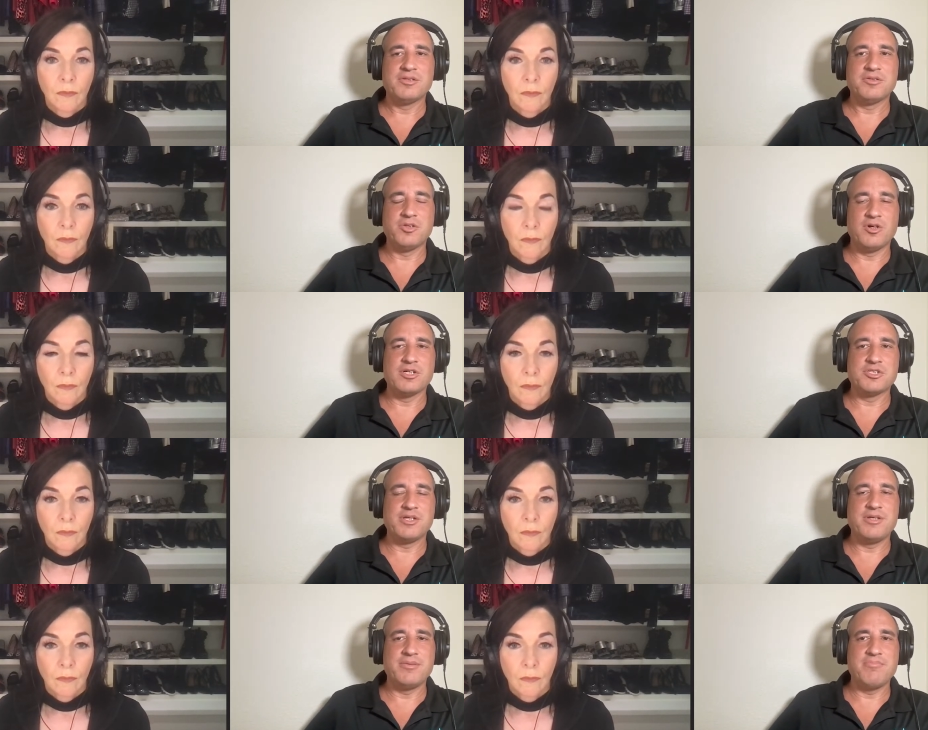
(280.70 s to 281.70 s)

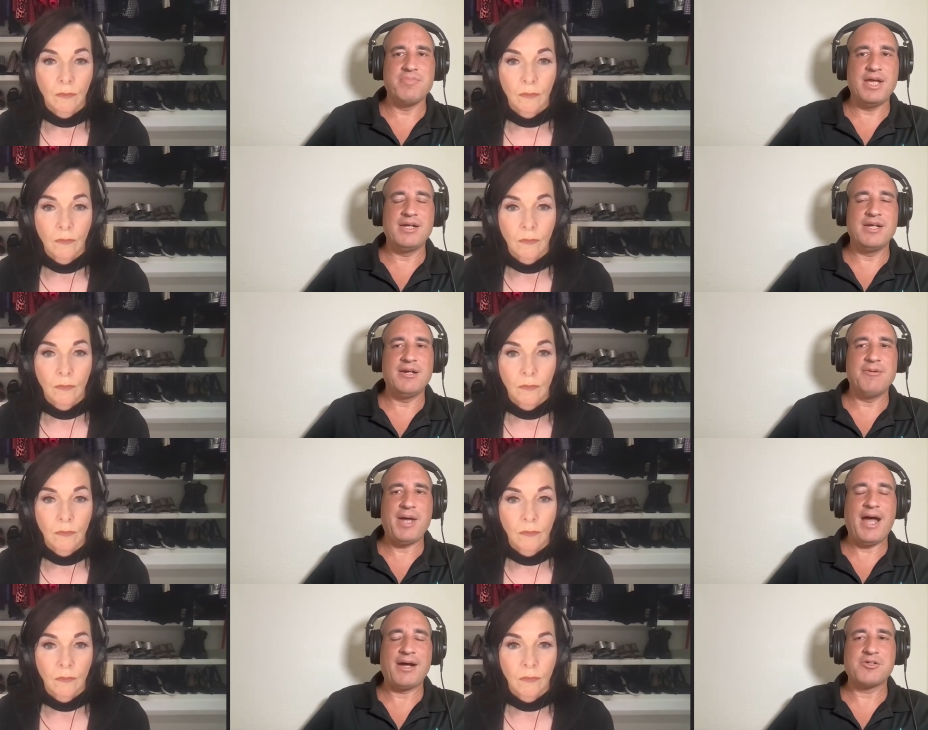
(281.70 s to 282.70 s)
Speaker 1: largely made an
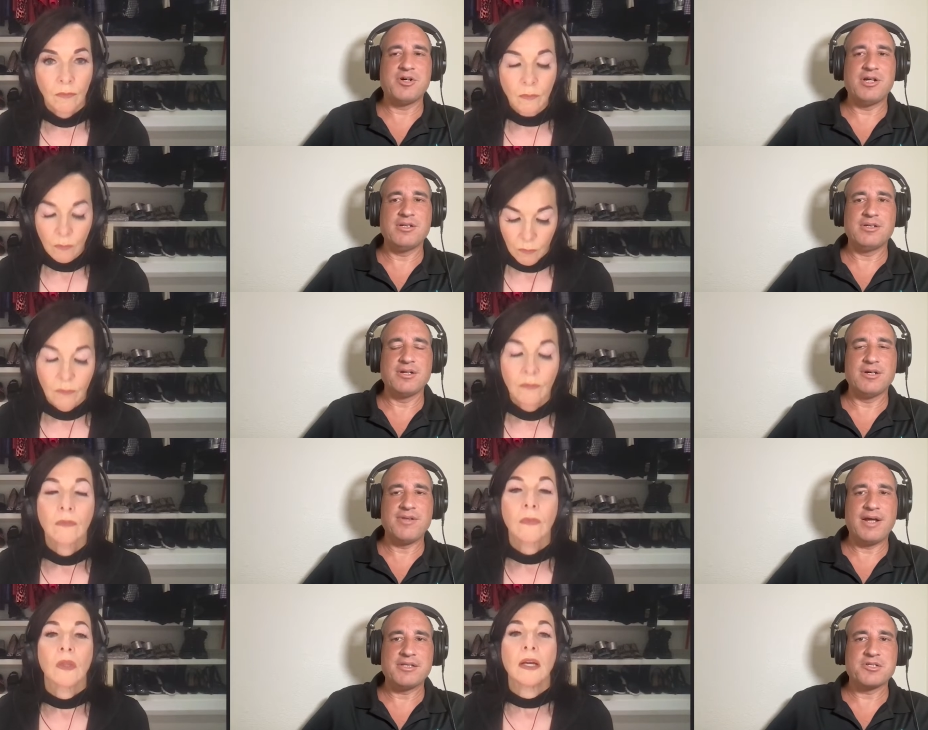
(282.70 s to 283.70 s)
impact on. You know,
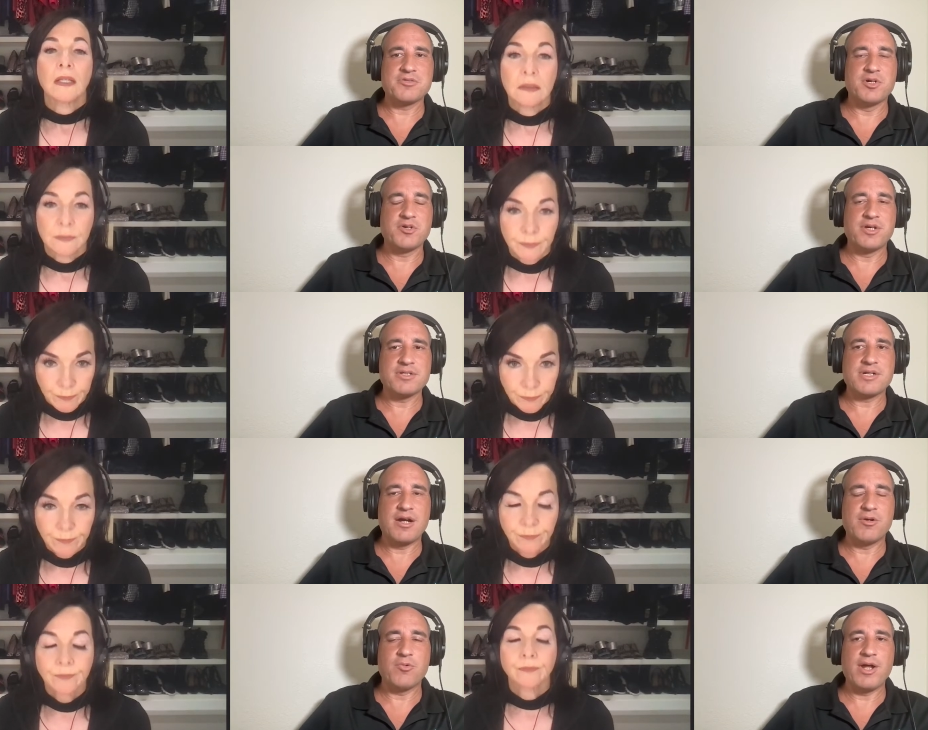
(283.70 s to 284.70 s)
not that smoking has
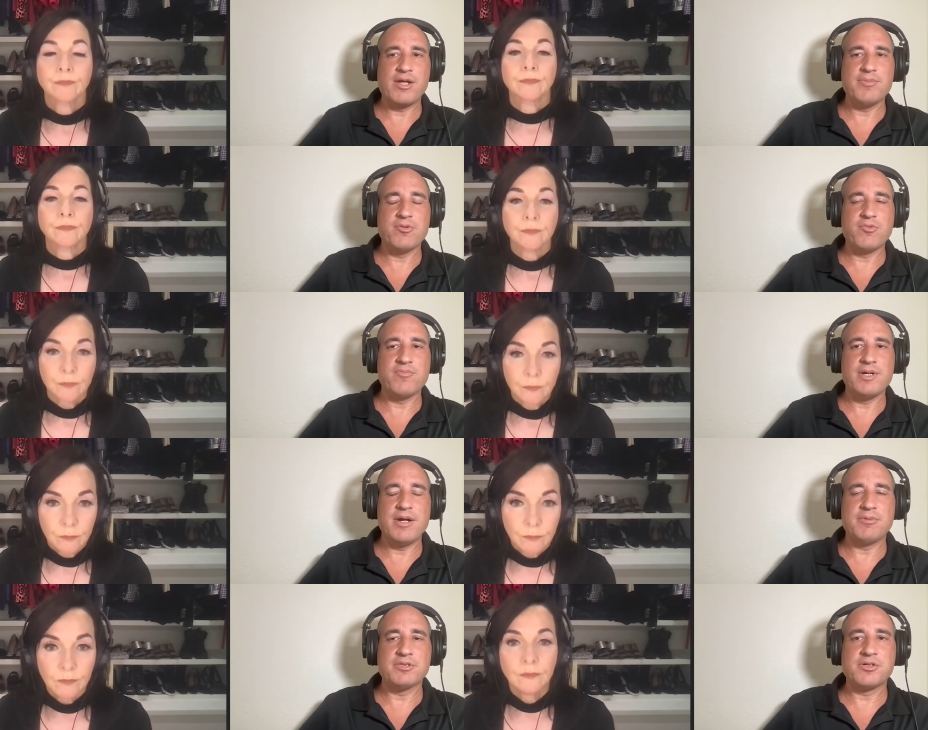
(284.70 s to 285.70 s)
gone away, but we've been
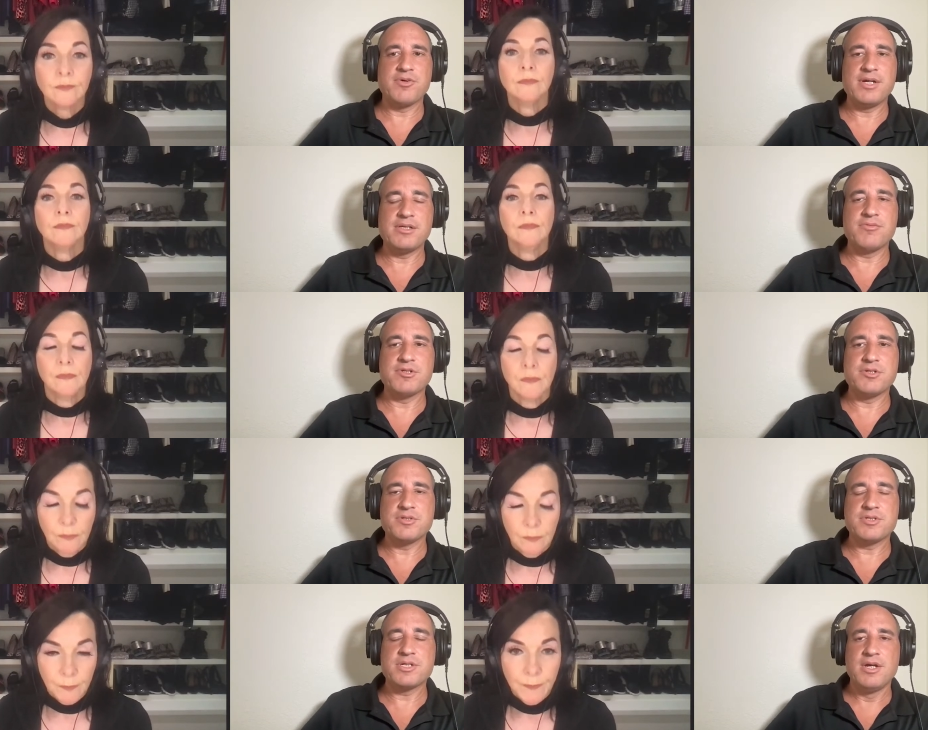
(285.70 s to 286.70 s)
able to greatly
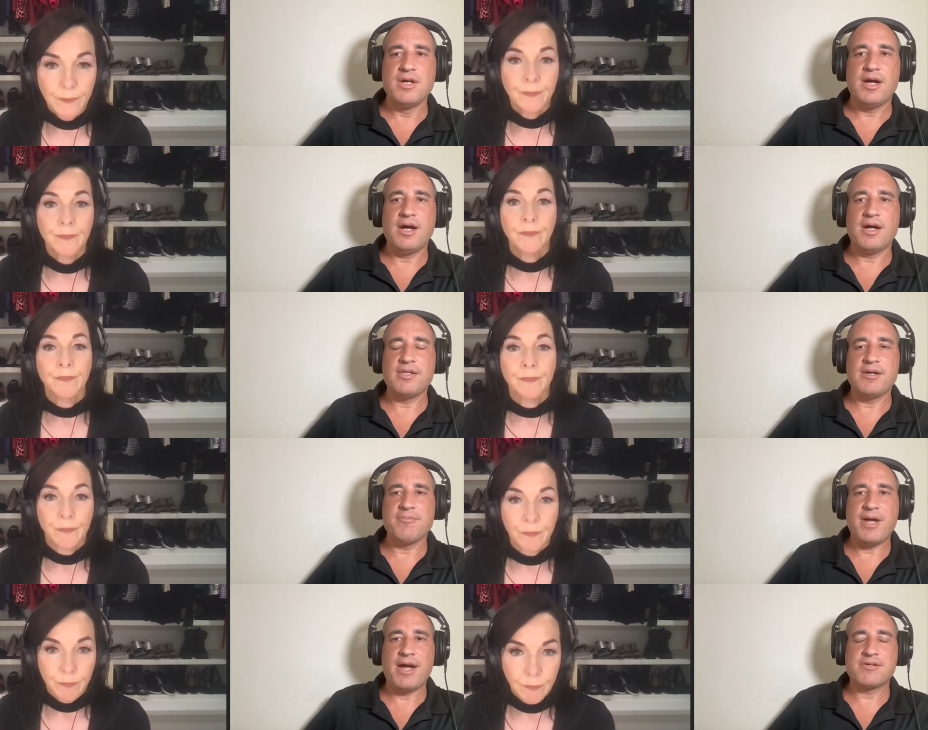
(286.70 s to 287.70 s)
reduce uh, the
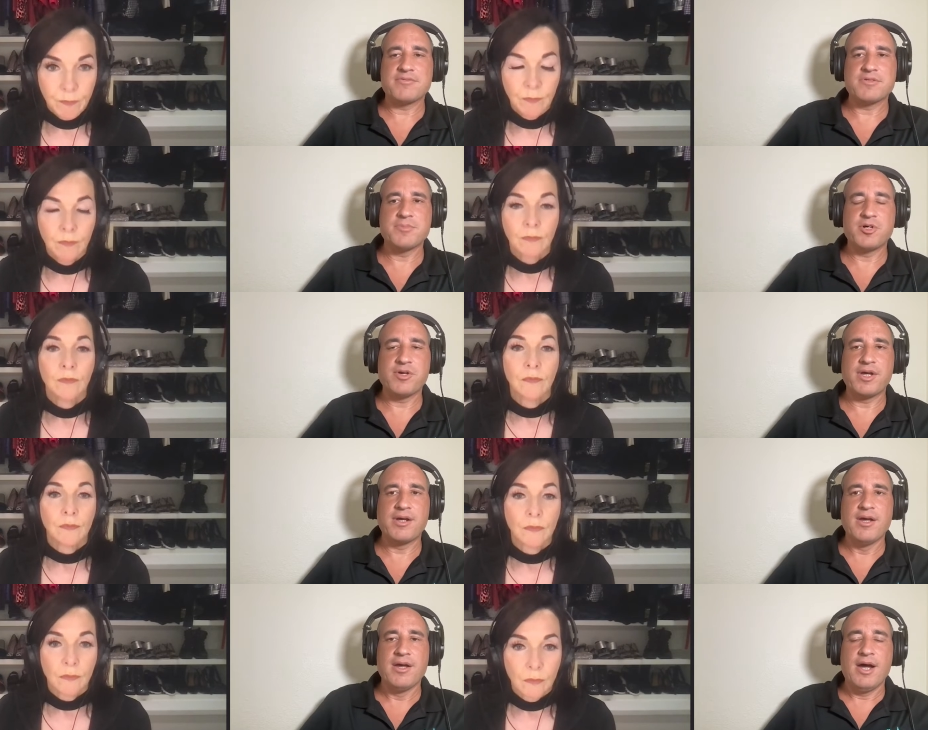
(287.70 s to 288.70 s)
impact of smoking.
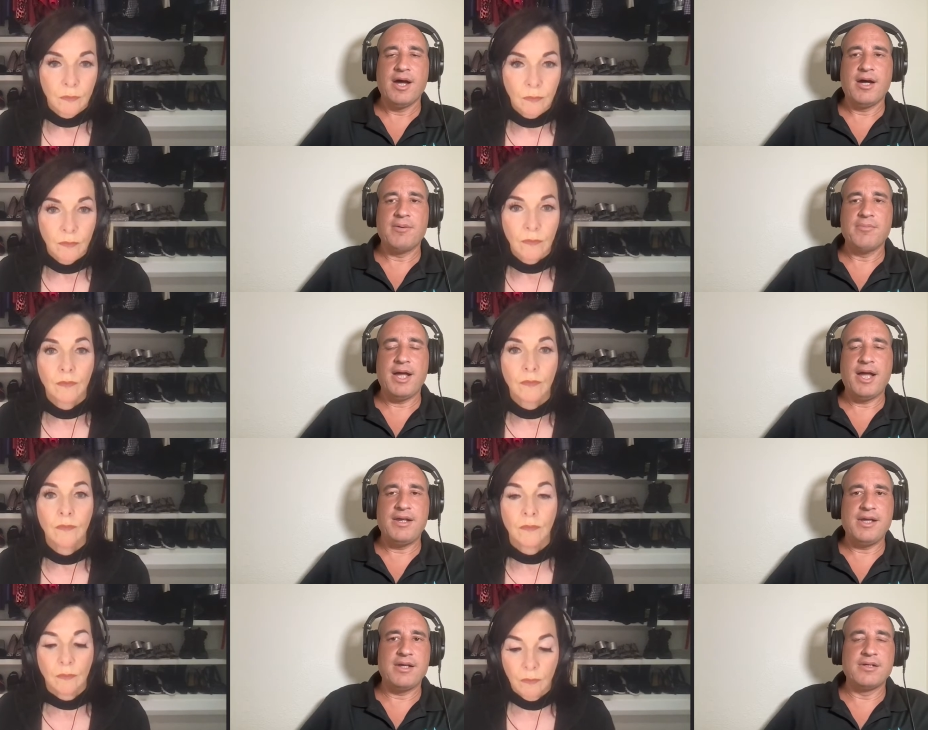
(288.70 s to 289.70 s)
Um, and
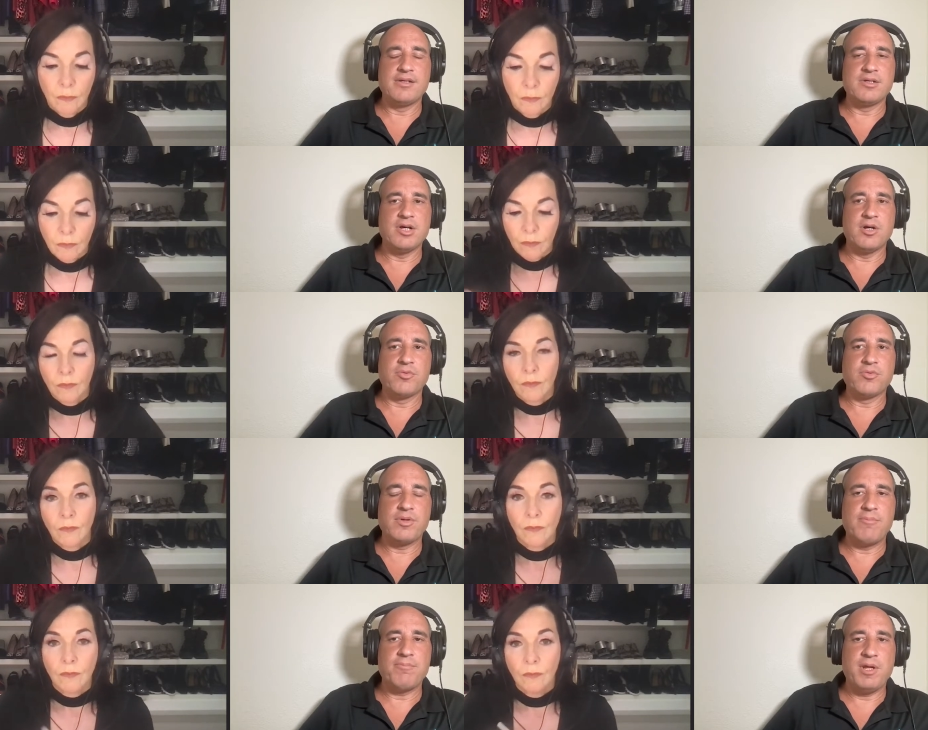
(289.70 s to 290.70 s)
then, you know,
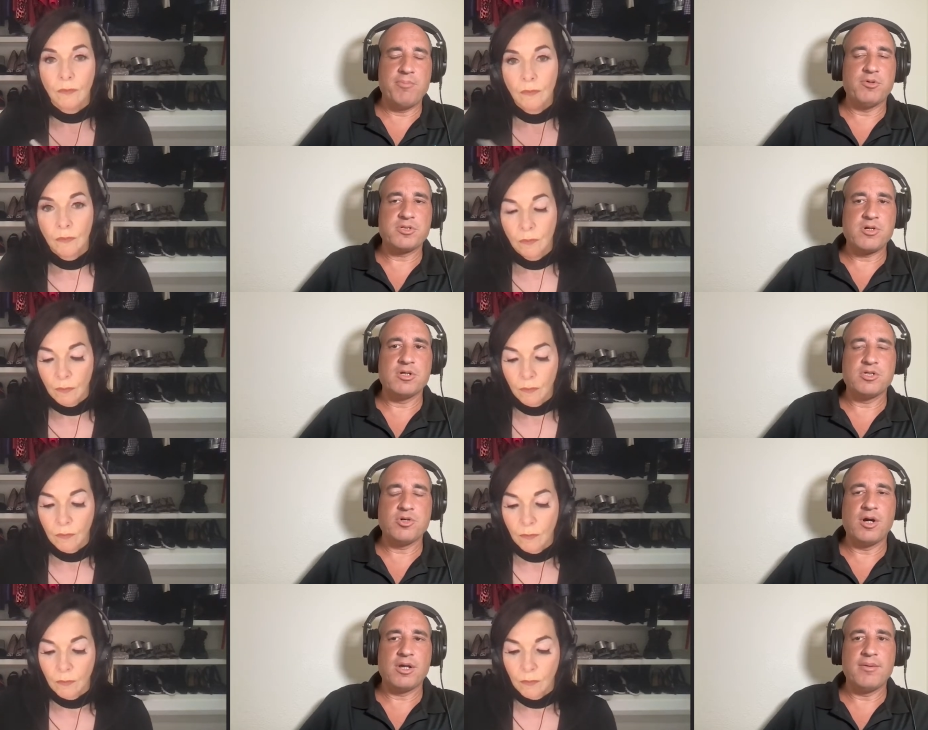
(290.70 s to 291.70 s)
people started
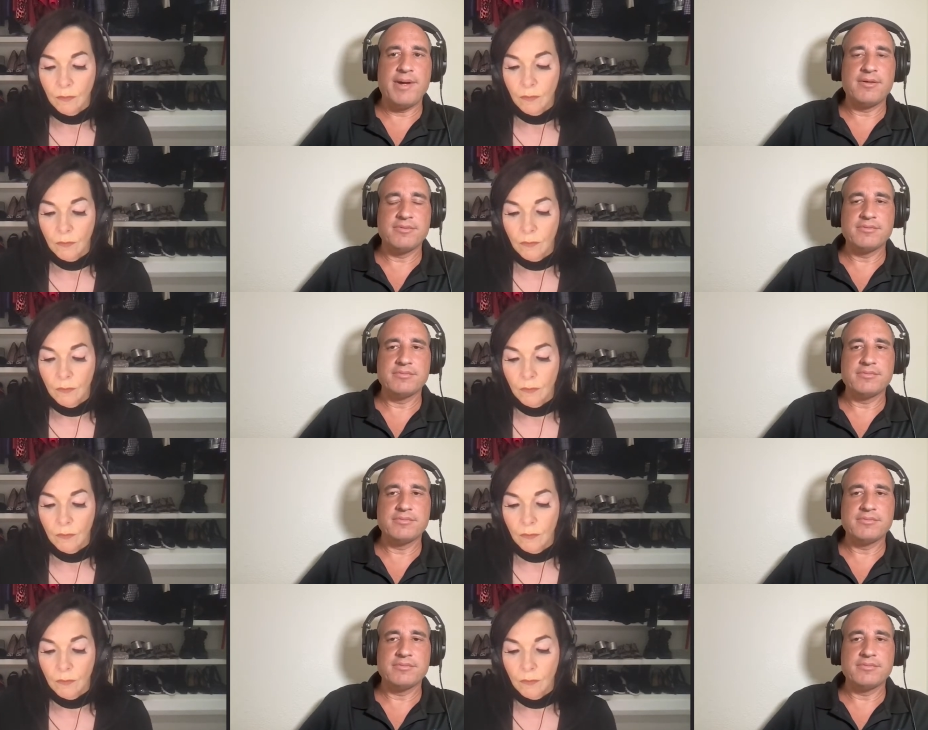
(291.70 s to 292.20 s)
talking about